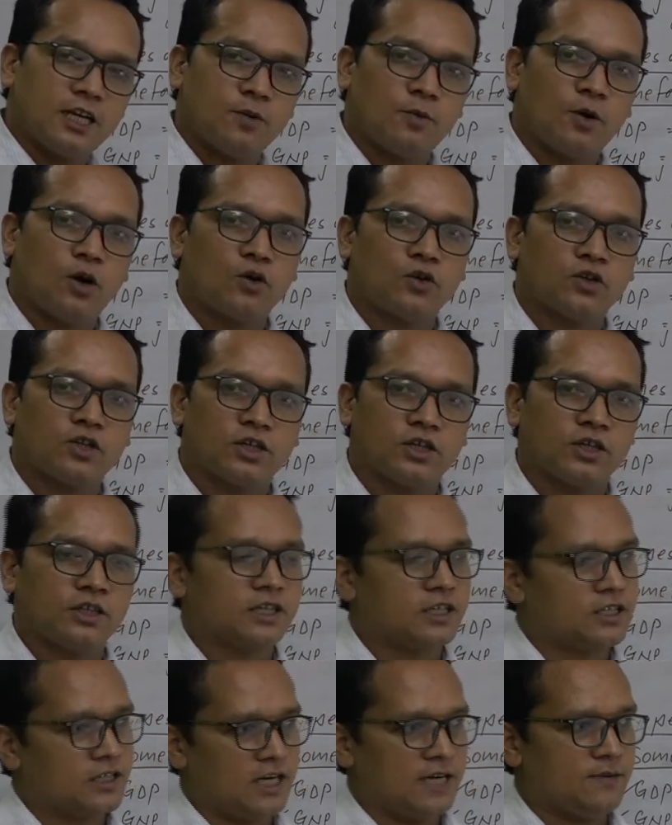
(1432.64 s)
about the
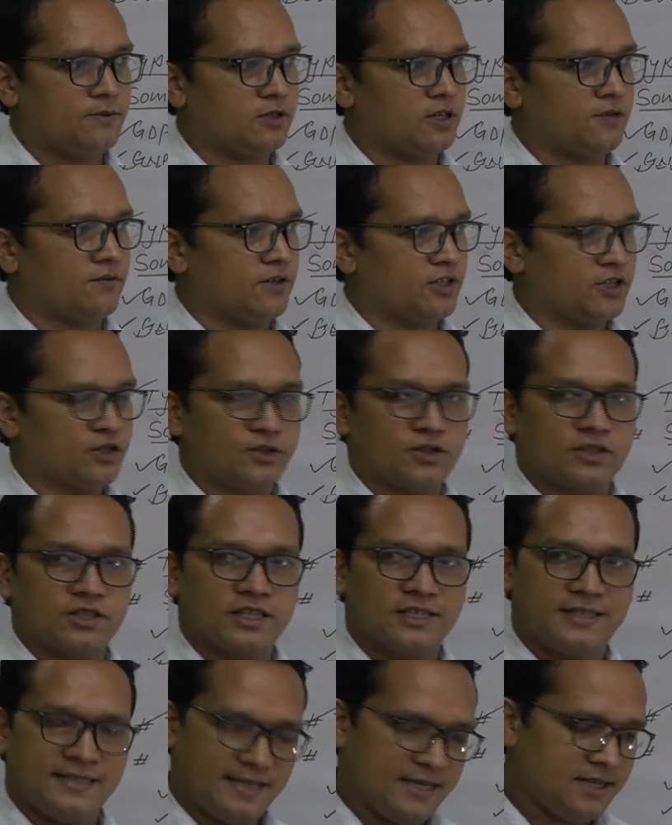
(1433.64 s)
types of
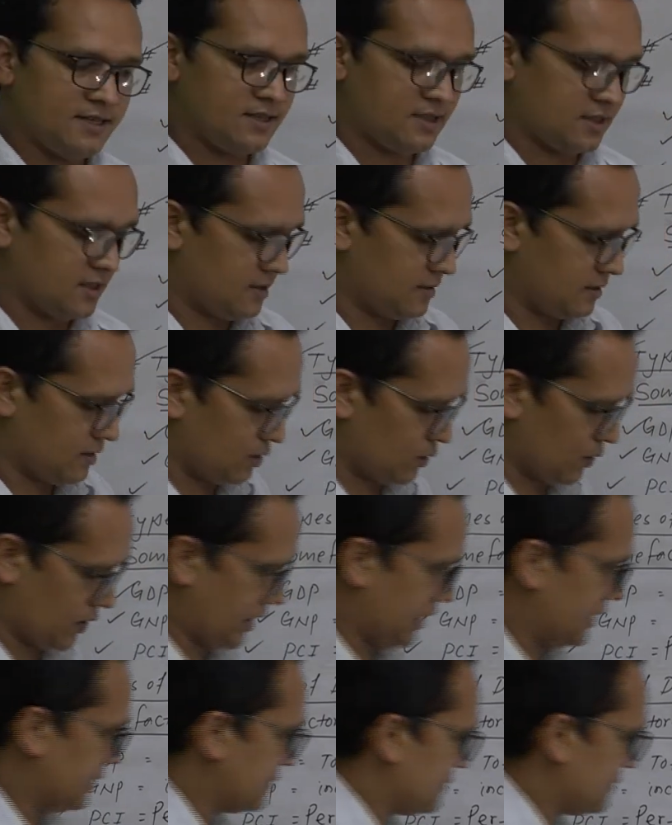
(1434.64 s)
resources, yes? Okay.